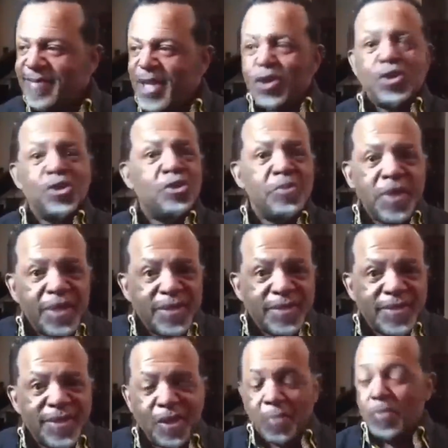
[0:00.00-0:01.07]
They're
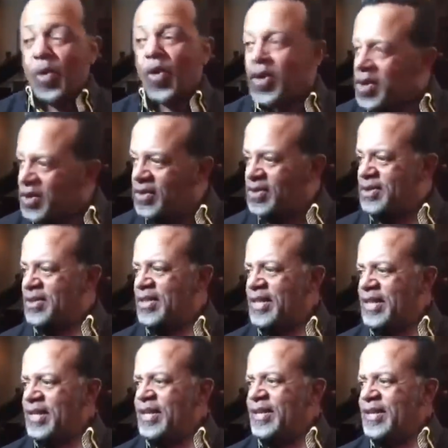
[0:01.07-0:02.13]
human, they're mortals.
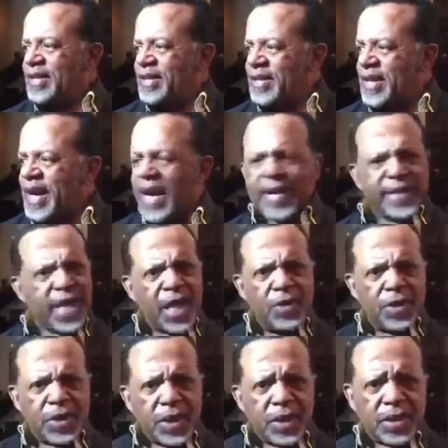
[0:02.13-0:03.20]
I ain't
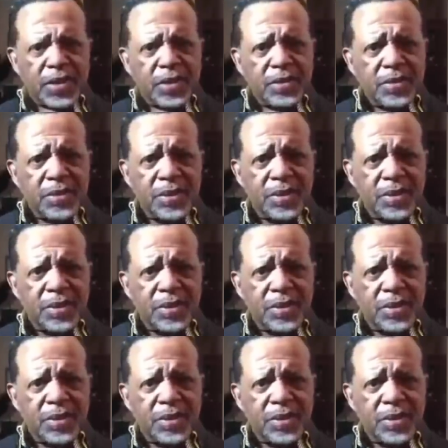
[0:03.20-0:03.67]
down with this.